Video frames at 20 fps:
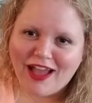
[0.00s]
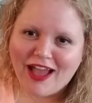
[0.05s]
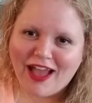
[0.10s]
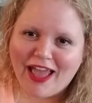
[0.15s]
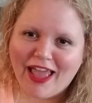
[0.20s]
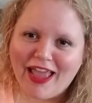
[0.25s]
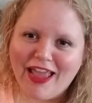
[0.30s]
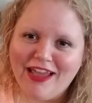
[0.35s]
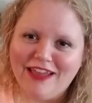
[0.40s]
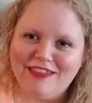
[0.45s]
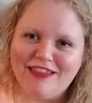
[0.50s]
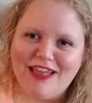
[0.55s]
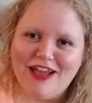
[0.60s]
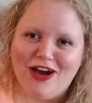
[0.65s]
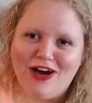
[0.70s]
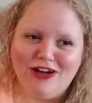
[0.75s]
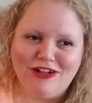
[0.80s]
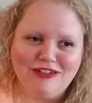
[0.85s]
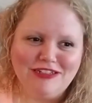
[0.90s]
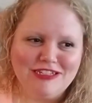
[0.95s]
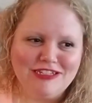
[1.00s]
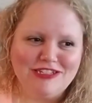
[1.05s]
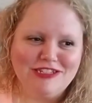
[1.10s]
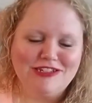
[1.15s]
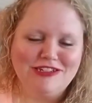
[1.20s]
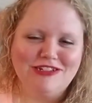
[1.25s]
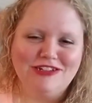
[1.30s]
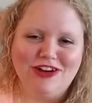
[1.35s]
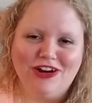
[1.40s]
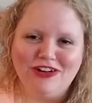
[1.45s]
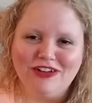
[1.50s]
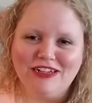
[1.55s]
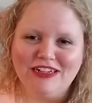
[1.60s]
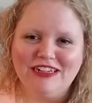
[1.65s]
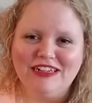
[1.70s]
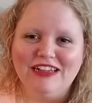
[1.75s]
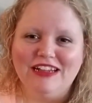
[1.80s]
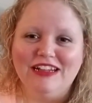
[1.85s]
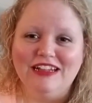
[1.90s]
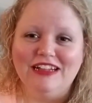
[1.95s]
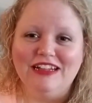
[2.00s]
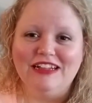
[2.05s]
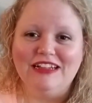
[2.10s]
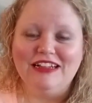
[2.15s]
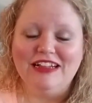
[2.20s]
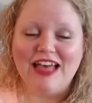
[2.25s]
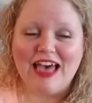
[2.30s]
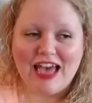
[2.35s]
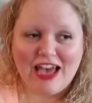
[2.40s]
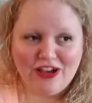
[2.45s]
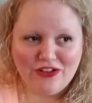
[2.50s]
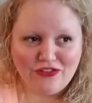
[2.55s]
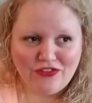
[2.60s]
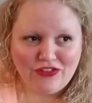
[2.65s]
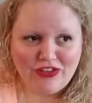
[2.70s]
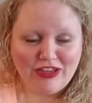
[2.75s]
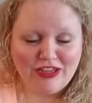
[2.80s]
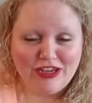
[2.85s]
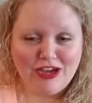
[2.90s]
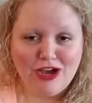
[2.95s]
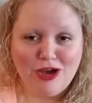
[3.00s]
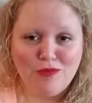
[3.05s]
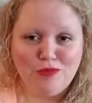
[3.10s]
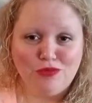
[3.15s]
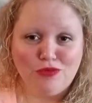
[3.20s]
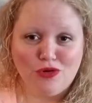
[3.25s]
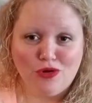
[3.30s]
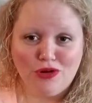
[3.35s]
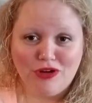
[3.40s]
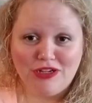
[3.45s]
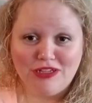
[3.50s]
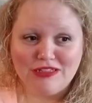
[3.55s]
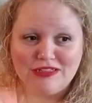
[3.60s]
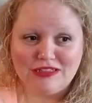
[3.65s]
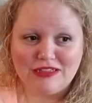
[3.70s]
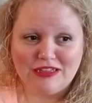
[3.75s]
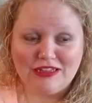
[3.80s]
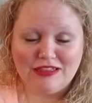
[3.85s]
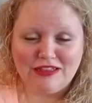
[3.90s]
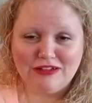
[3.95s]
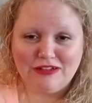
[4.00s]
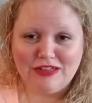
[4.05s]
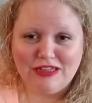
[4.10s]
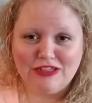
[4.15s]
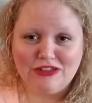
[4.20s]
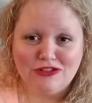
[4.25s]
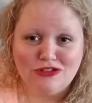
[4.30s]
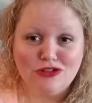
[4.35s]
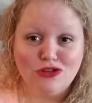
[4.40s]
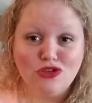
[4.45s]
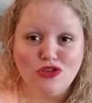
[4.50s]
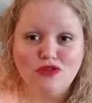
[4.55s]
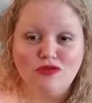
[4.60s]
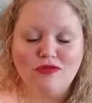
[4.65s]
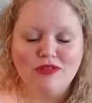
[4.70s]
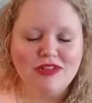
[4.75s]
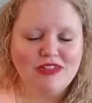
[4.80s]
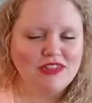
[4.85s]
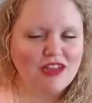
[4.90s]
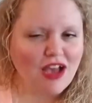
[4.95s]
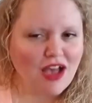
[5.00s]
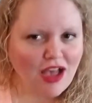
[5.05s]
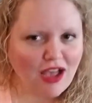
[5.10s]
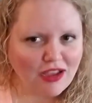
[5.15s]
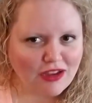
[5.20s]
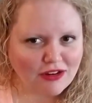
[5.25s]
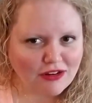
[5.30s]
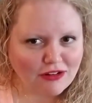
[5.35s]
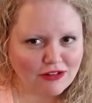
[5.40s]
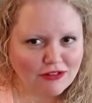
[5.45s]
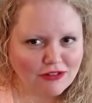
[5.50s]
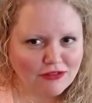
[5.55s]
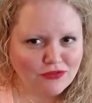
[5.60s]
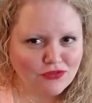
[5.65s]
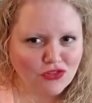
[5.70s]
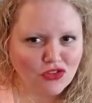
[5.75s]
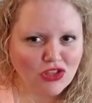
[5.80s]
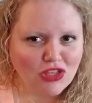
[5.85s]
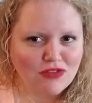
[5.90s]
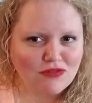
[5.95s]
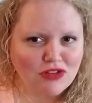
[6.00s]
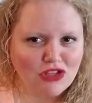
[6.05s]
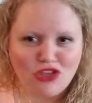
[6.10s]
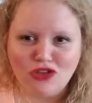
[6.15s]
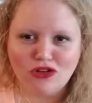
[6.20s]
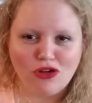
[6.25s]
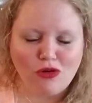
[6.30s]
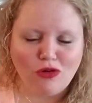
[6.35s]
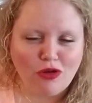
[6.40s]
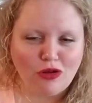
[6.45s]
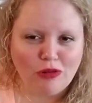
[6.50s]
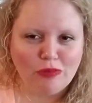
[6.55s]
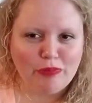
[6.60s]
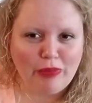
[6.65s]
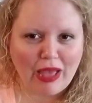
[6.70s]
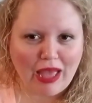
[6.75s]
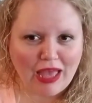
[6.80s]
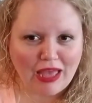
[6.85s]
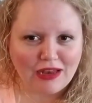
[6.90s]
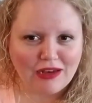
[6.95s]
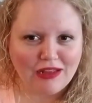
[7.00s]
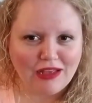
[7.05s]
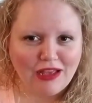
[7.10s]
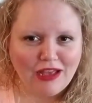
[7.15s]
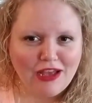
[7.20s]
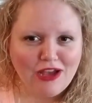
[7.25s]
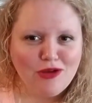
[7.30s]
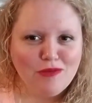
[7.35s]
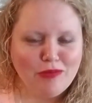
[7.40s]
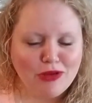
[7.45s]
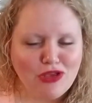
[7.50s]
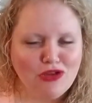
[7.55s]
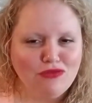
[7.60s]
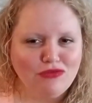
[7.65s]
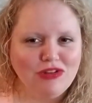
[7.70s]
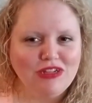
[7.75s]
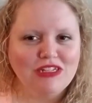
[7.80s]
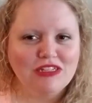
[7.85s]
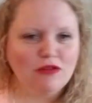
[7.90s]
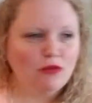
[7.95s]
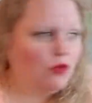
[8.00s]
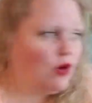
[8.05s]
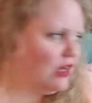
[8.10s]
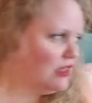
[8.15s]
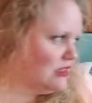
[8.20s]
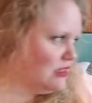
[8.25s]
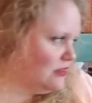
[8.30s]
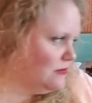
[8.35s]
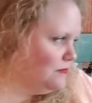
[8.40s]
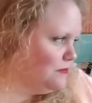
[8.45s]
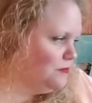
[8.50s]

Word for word: And they all just started laughing uproariously. They're like, so you retire for the evening. You don't go to bed, but you Watson,